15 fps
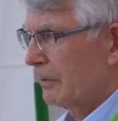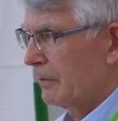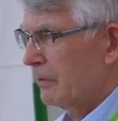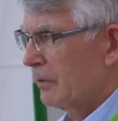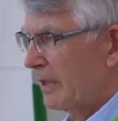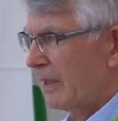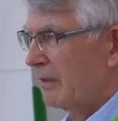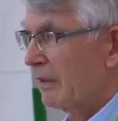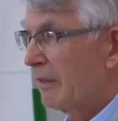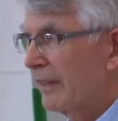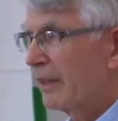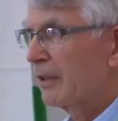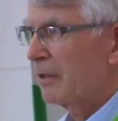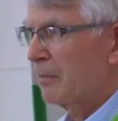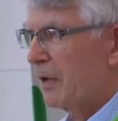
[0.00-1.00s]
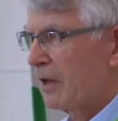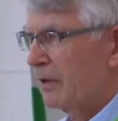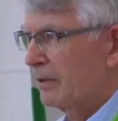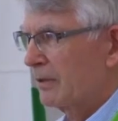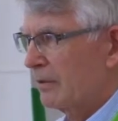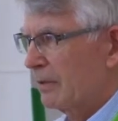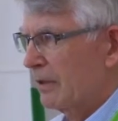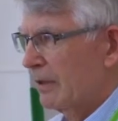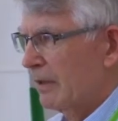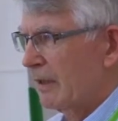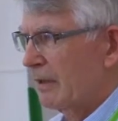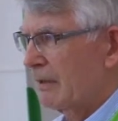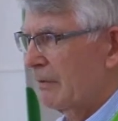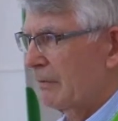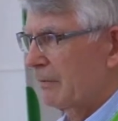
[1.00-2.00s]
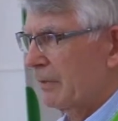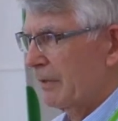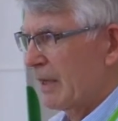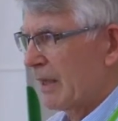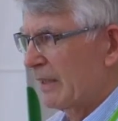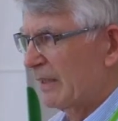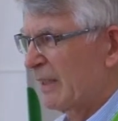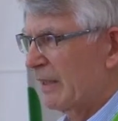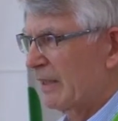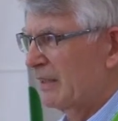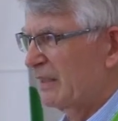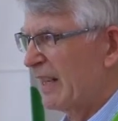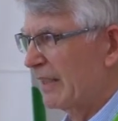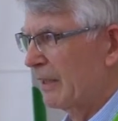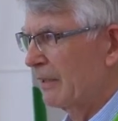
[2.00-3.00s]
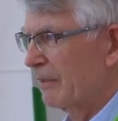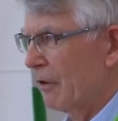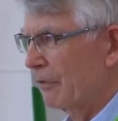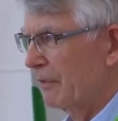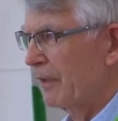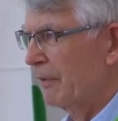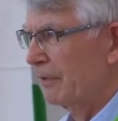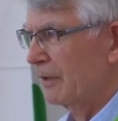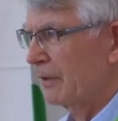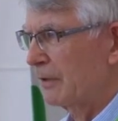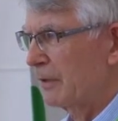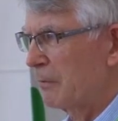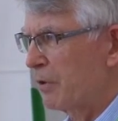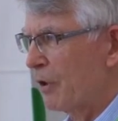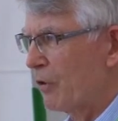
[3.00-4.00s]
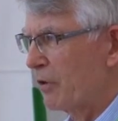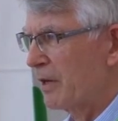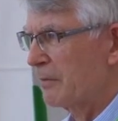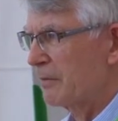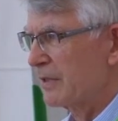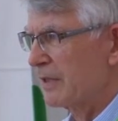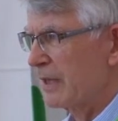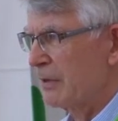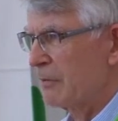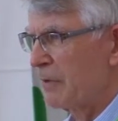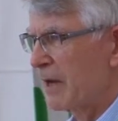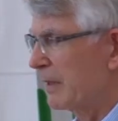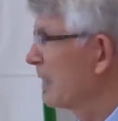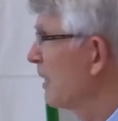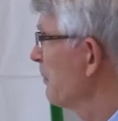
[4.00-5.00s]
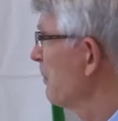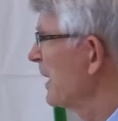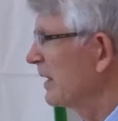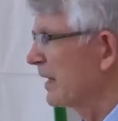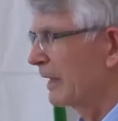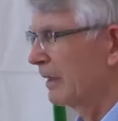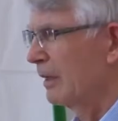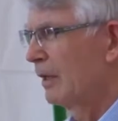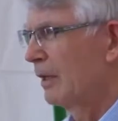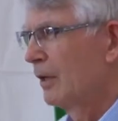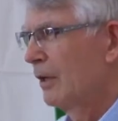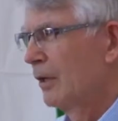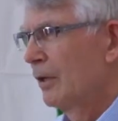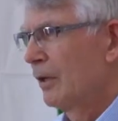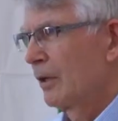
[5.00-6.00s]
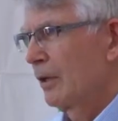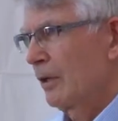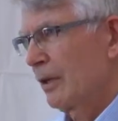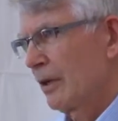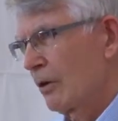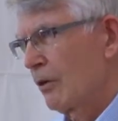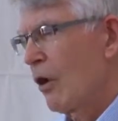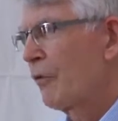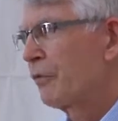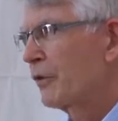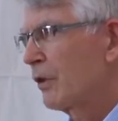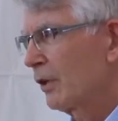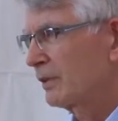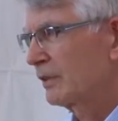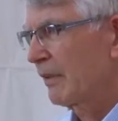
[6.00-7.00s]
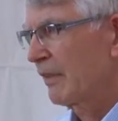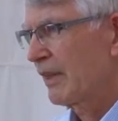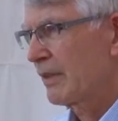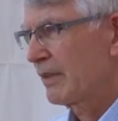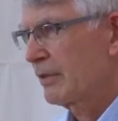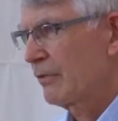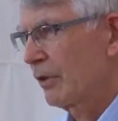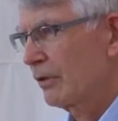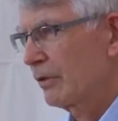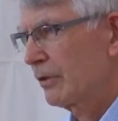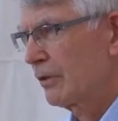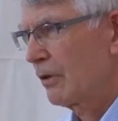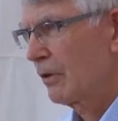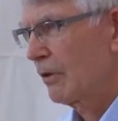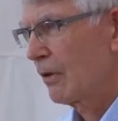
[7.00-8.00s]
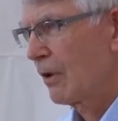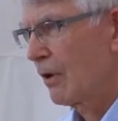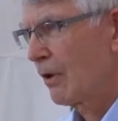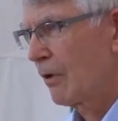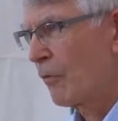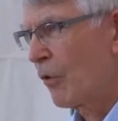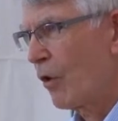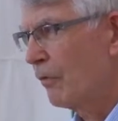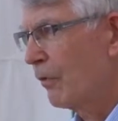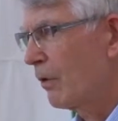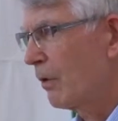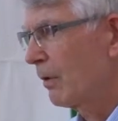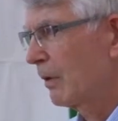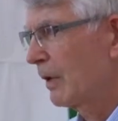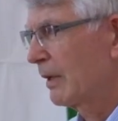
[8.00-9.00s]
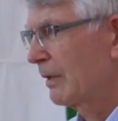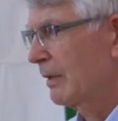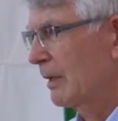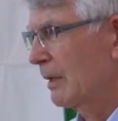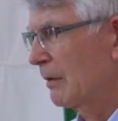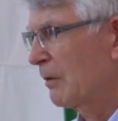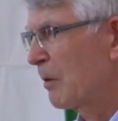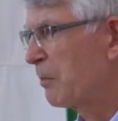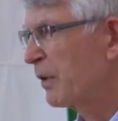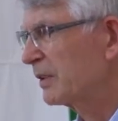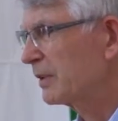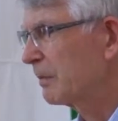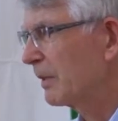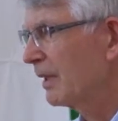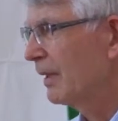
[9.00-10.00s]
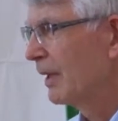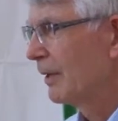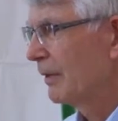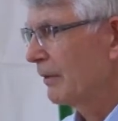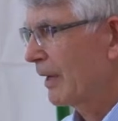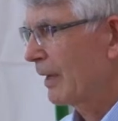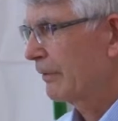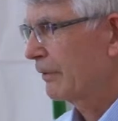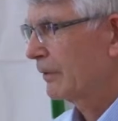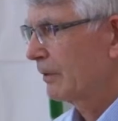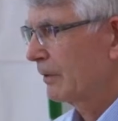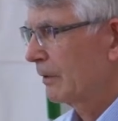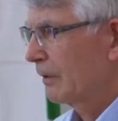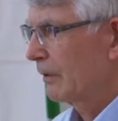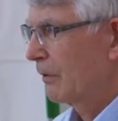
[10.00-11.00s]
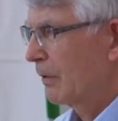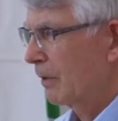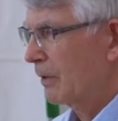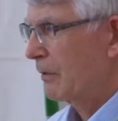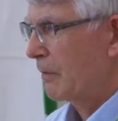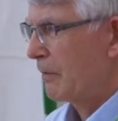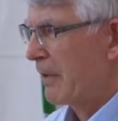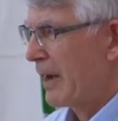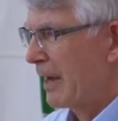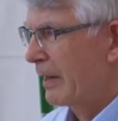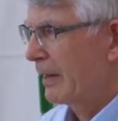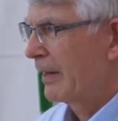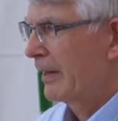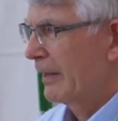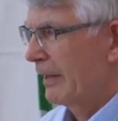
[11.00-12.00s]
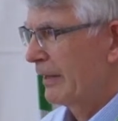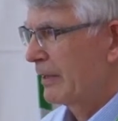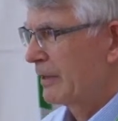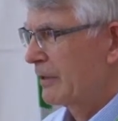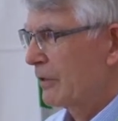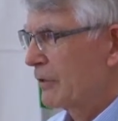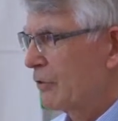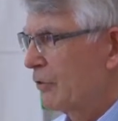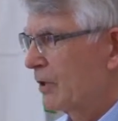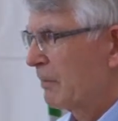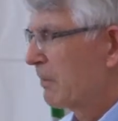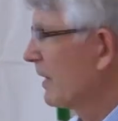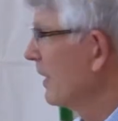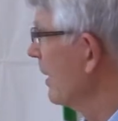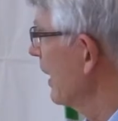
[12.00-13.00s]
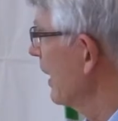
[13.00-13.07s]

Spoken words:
you can think about a stacking of different programs in one building. Of course, that is not overall possible. You have to look where it is suitable